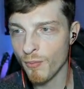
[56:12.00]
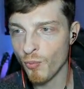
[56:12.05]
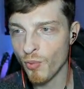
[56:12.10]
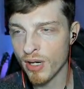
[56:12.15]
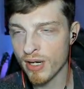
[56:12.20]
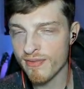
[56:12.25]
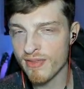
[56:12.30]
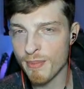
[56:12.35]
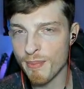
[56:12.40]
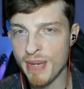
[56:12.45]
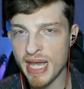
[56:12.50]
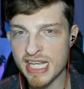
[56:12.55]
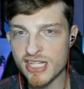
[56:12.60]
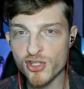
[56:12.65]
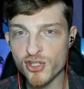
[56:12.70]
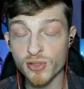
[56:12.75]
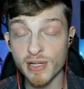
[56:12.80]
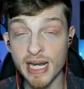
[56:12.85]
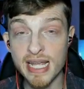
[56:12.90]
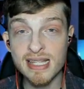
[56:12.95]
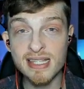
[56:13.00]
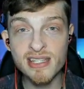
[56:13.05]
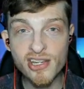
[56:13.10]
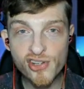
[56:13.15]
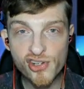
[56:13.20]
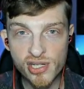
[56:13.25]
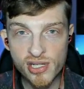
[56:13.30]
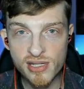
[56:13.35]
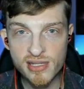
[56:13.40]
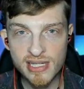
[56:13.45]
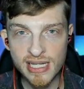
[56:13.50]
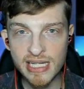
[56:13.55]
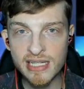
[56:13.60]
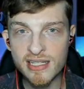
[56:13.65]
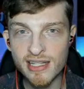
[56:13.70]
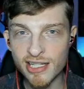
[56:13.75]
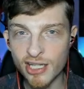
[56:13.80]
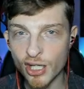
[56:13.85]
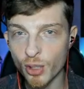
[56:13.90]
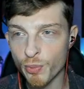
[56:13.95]
of the best transitions
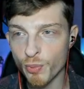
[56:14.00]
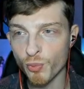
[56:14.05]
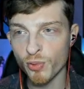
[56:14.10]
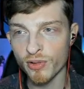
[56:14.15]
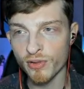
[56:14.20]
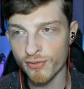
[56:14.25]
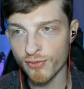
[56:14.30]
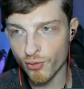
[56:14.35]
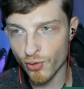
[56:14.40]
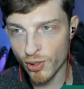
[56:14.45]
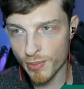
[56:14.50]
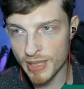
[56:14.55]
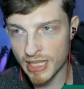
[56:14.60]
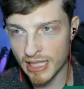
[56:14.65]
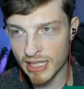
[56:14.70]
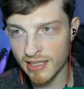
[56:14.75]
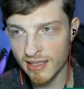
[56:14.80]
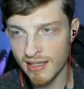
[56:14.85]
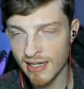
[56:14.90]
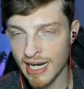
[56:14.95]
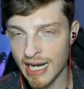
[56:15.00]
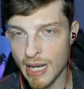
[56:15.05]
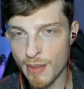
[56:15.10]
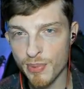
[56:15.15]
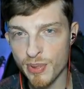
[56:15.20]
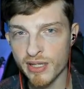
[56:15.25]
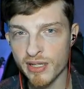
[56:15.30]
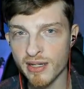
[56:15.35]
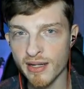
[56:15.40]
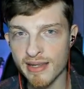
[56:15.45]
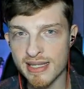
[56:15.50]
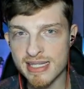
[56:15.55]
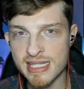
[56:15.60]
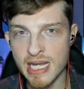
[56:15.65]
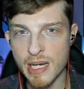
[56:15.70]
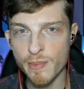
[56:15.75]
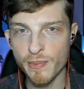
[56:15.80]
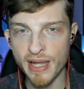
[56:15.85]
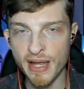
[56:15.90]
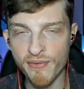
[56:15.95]
into the open world formula. I put it on the
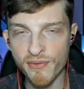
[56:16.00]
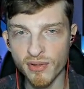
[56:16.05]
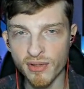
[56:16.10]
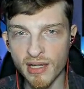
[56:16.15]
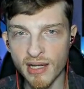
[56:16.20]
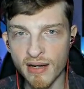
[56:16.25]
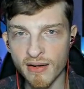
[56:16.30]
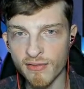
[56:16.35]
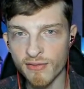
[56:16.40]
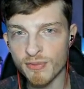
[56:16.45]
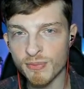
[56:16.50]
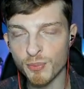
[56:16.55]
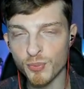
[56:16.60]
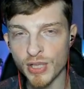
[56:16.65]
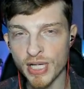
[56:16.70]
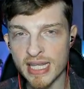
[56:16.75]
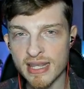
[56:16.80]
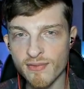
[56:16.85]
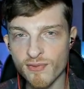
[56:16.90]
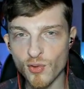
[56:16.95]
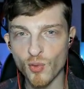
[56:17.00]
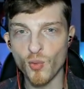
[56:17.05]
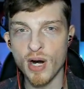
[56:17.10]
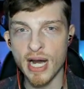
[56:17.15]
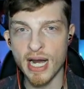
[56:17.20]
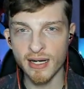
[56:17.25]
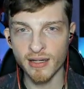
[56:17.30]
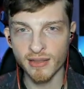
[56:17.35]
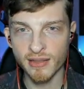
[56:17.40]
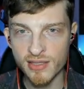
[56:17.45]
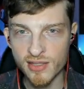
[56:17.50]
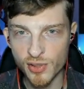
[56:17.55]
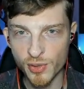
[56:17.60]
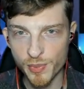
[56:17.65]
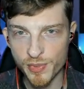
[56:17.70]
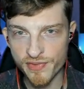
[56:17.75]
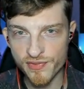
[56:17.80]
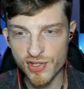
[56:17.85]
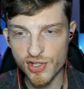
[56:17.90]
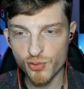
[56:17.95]
same level of Breath of the Wild in
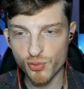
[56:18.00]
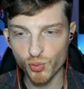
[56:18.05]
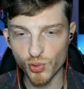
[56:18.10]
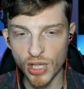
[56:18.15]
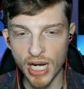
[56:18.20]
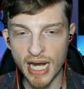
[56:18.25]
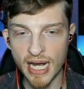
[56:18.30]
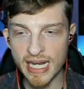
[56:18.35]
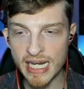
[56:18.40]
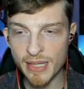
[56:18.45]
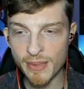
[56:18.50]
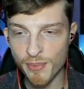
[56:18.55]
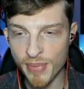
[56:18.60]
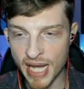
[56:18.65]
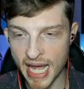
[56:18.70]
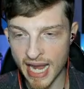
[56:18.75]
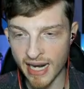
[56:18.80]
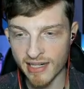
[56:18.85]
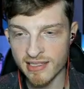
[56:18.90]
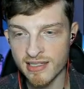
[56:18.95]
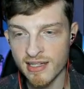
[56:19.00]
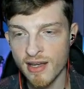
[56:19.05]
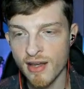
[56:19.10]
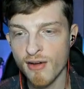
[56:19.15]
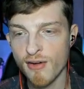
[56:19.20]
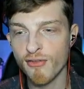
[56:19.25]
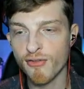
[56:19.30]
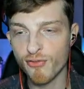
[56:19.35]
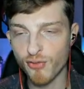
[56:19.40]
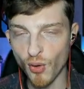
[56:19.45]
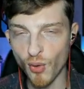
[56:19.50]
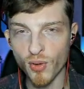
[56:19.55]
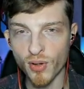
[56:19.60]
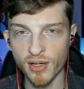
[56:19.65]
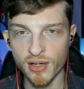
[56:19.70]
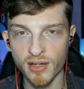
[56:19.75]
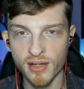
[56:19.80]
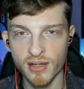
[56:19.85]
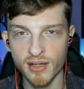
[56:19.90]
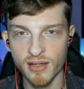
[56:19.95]
terms of just raw impact
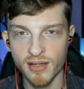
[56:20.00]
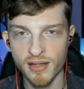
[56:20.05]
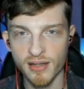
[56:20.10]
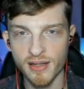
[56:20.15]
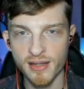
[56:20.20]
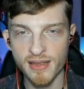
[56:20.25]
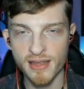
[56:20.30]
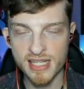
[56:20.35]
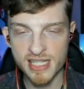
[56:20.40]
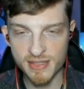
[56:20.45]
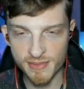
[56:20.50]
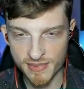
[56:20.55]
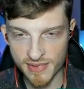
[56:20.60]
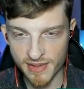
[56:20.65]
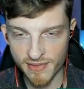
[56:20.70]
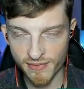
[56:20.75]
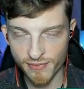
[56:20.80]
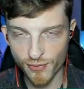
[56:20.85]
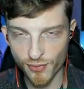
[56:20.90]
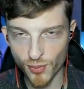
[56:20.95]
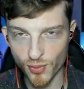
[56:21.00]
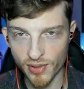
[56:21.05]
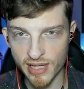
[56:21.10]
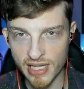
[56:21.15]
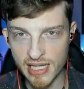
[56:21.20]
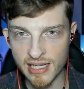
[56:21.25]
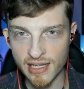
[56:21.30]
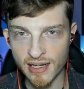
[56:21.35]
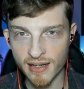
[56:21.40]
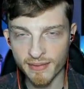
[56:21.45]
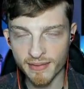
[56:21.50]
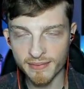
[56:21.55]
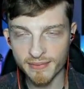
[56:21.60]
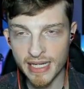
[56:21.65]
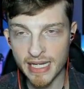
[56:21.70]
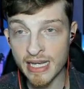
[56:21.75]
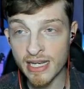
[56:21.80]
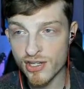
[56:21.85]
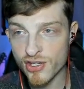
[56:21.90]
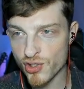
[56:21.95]
for the
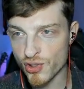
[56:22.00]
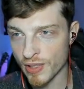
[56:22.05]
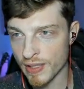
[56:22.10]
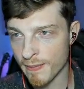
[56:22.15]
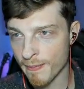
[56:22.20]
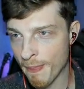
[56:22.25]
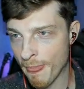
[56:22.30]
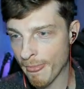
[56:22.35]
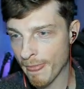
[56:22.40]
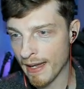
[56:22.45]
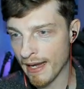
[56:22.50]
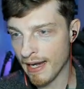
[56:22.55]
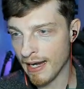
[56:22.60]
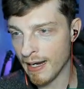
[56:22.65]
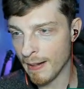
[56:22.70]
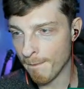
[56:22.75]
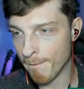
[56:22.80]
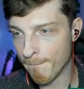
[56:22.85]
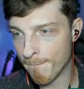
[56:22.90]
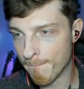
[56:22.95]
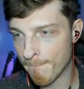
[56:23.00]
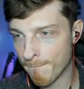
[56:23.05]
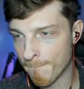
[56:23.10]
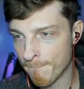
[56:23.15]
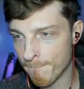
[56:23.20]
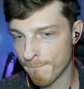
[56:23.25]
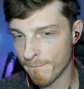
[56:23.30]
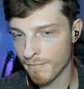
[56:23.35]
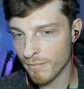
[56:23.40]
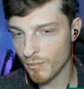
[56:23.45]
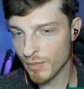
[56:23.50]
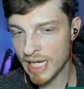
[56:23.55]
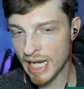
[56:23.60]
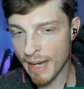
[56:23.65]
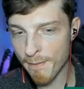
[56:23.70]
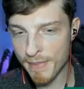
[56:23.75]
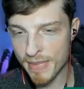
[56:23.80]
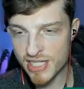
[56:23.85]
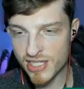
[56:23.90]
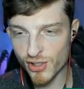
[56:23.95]
industry. We
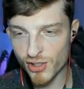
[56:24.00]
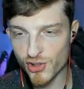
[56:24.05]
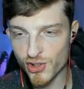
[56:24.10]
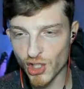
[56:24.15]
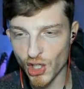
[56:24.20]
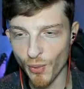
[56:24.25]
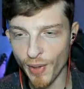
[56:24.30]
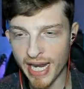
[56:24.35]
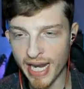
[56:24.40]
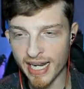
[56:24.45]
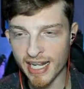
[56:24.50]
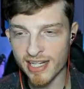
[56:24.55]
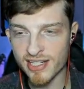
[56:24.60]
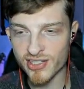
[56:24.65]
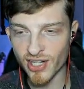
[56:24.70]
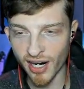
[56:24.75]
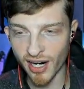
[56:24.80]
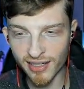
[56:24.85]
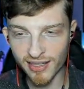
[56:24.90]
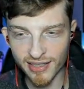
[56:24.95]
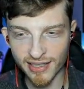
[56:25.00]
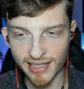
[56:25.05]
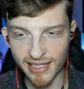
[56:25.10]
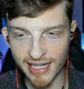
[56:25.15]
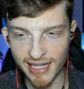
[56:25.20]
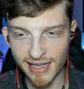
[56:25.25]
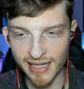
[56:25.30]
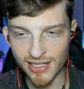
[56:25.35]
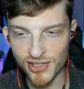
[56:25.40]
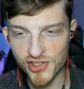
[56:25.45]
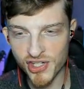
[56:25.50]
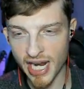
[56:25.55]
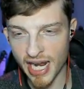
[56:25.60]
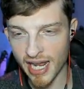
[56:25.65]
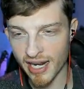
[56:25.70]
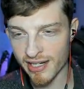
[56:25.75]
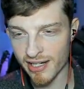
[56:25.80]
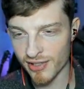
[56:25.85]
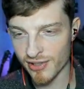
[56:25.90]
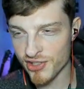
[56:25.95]
got Mr. Joanna Dark in the
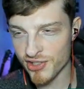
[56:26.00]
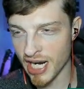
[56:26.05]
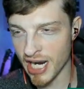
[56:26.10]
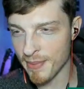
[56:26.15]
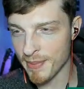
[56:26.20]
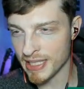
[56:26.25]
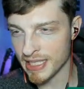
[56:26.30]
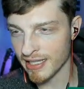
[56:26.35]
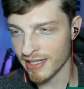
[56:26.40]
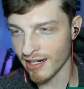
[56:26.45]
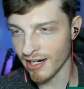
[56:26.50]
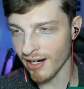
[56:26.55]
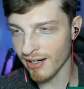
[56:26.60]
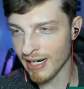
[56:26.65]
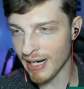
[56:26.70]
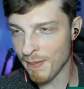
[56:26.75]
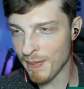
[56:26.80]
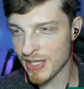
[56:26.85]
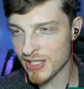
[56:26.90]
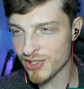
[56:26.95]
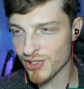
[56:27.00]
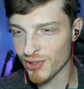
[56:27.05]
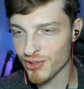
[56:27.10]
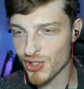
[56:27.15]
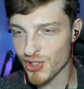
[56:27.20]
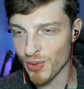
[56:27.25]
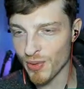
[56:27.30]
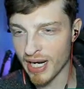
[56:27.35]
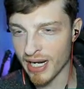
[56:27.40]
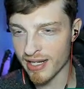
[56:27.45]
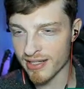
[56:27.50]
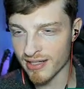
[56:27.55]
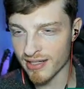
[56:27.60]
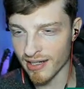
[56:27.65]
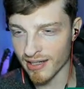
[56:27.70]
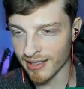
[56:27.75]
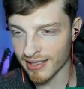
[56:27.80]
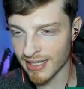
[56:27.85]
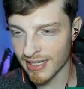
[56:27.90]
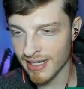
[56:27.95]
chat here chiming in. All right, Mr. Joanna
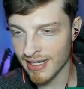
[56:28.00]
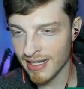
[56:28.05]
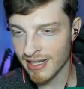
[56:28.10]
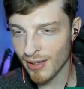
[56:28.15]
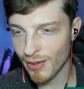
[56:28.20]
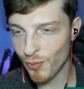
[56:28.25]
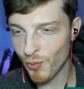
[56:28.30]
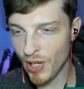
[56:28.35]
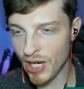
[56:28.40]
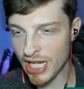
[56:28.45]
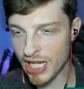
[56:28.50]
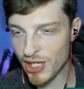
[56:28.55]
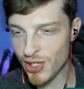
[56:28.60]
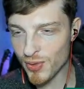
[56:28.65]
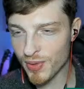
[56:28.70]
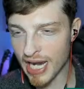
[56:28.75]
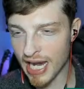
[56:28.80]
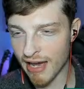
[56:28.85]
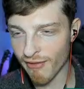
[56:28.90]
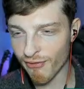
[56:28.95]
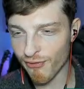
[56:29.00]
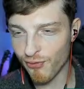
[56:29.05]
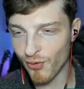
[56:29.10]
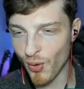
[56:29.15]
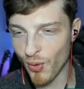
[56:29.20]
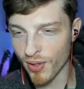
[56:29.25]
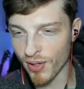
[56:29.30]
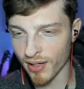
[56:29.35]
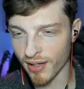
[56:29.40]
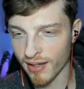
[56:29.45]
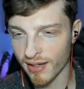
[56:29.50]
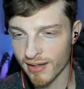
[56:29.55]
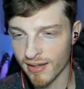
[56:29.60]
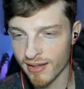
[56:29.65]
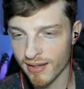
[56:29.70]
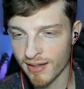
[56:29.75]
Dark, what do you got for